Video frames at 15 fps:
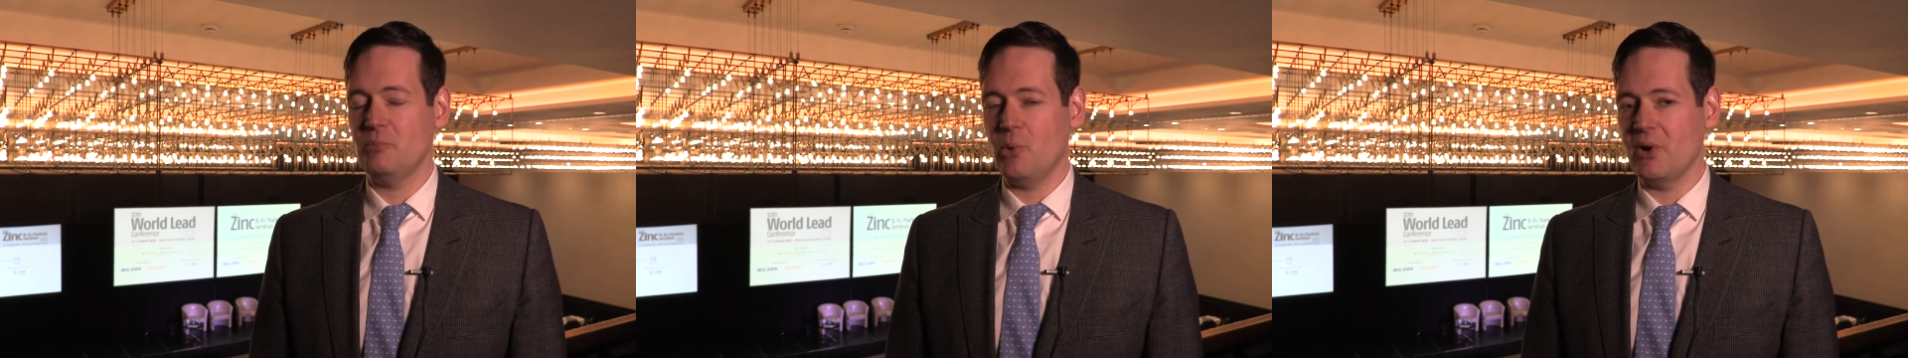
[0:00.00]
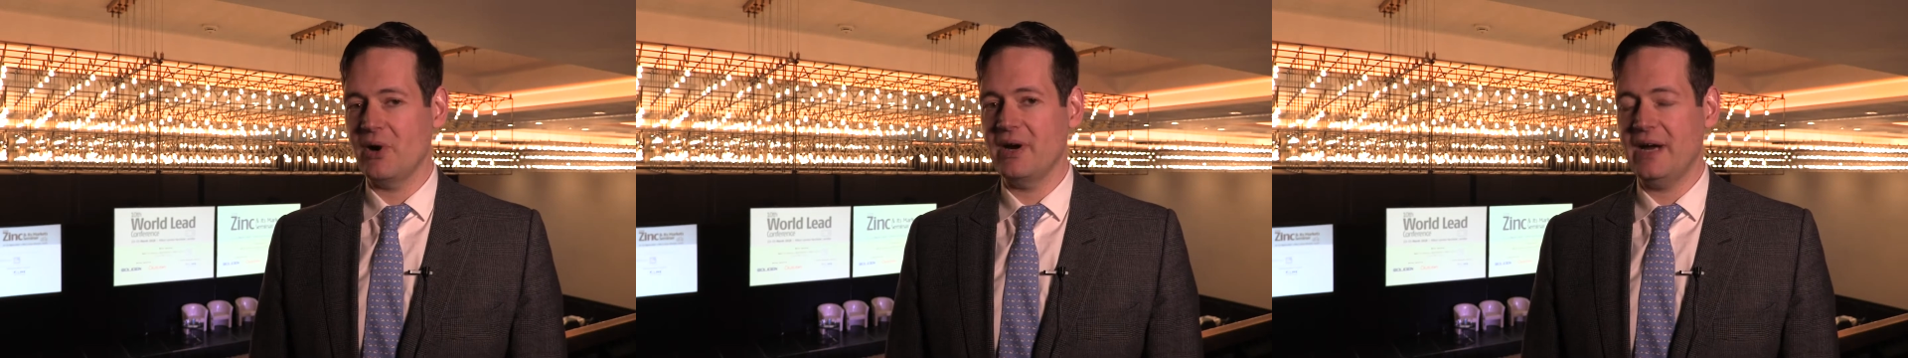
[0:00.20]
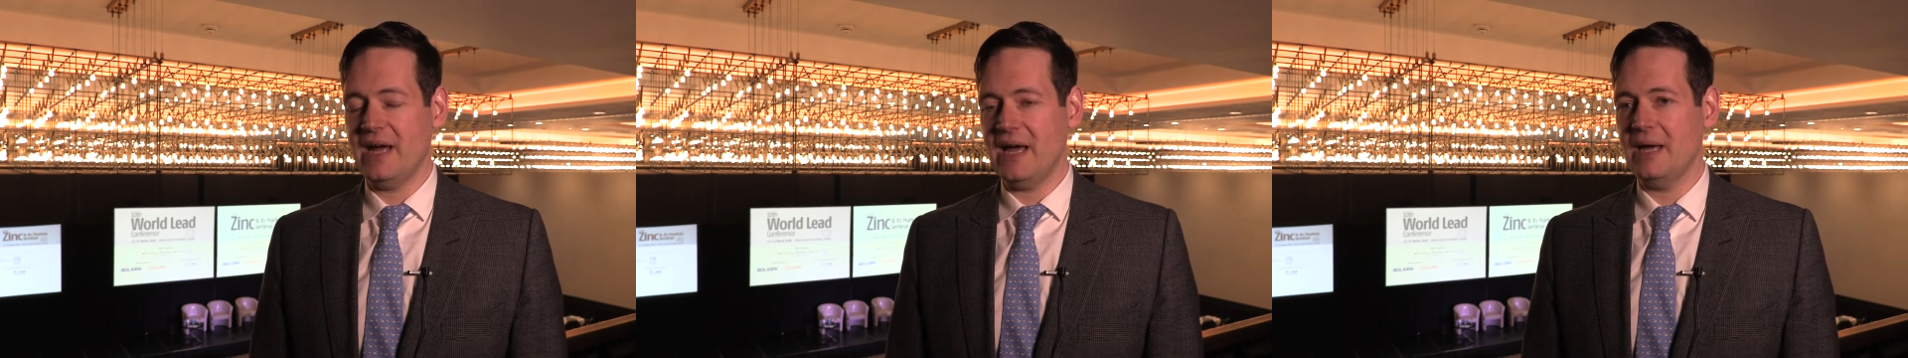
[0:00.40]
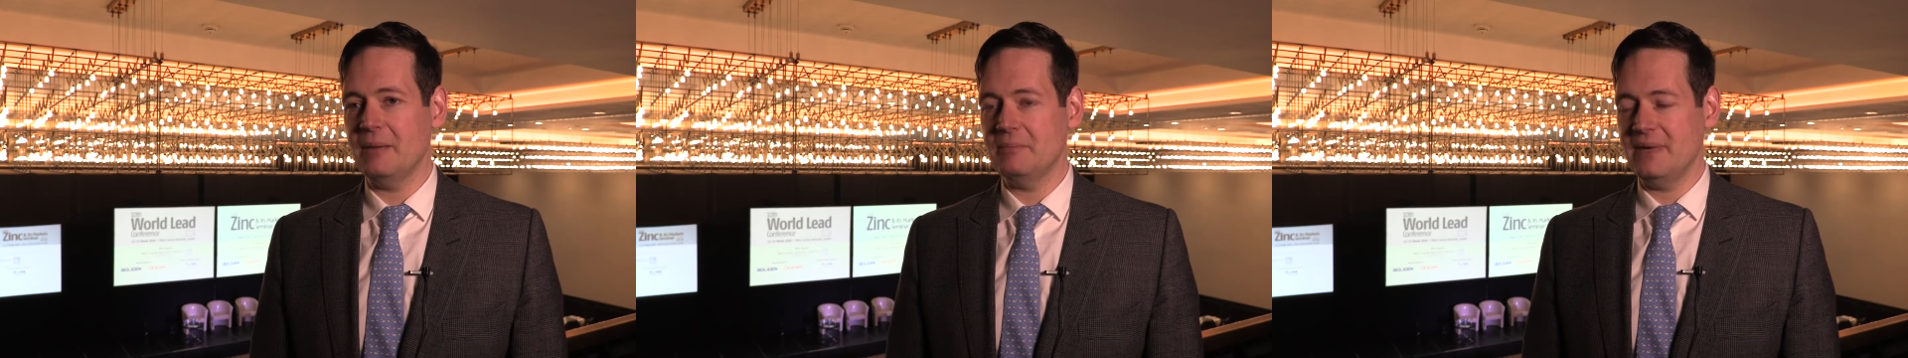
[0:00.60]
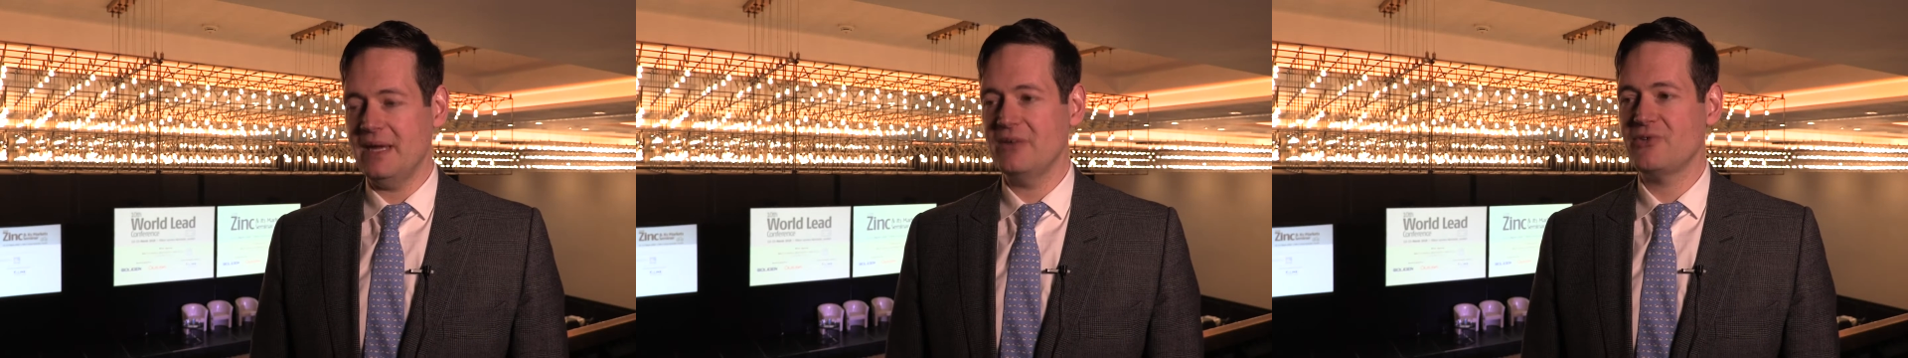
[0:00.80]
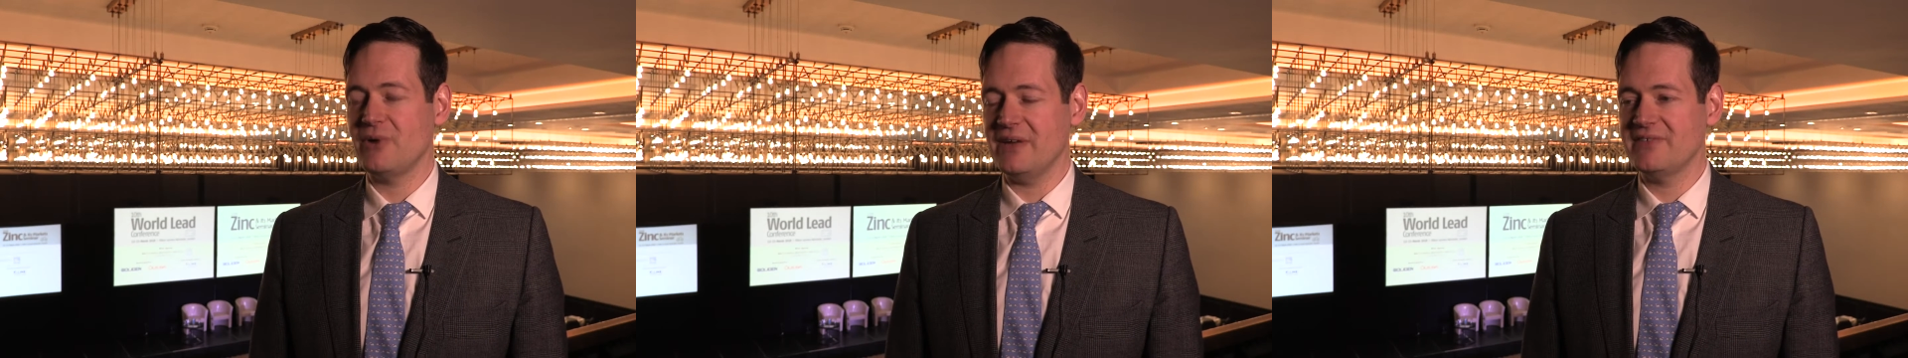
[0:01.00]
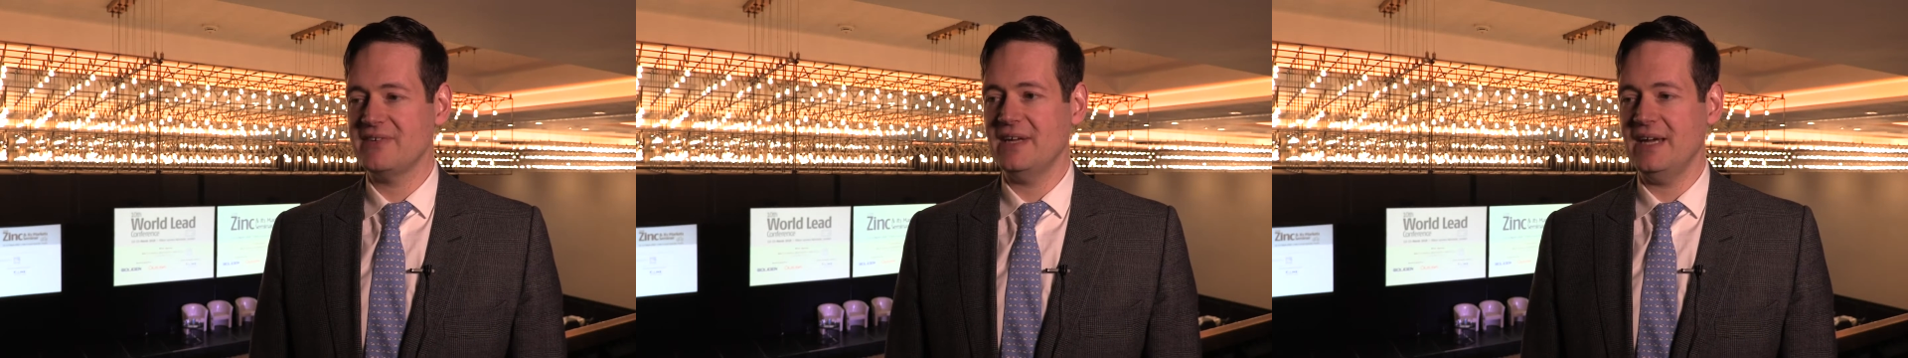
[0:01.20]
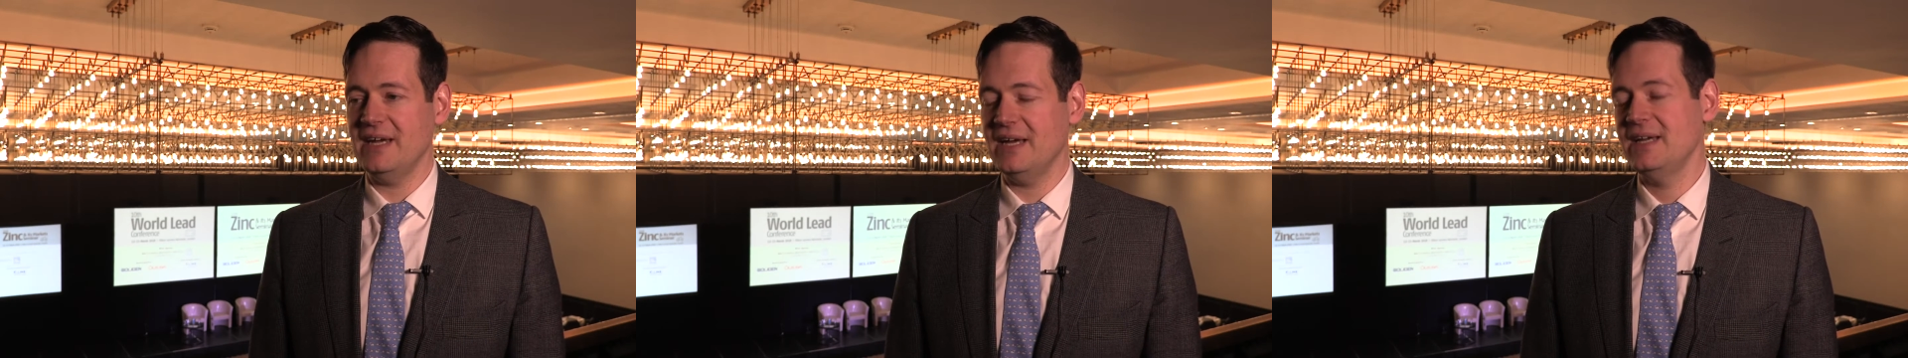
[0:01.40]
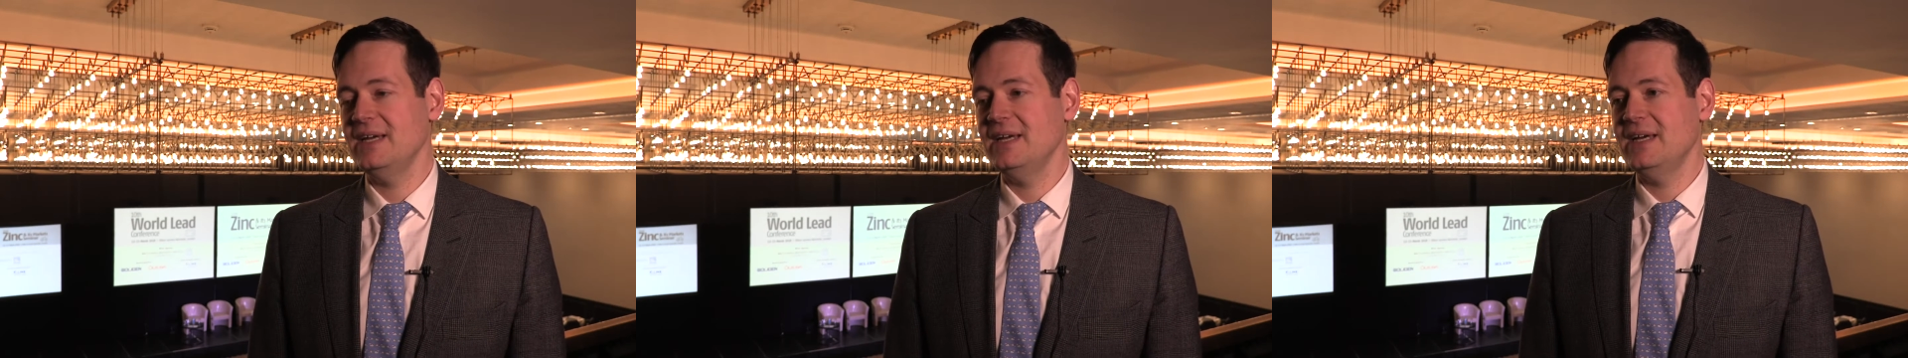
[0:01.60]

more interesting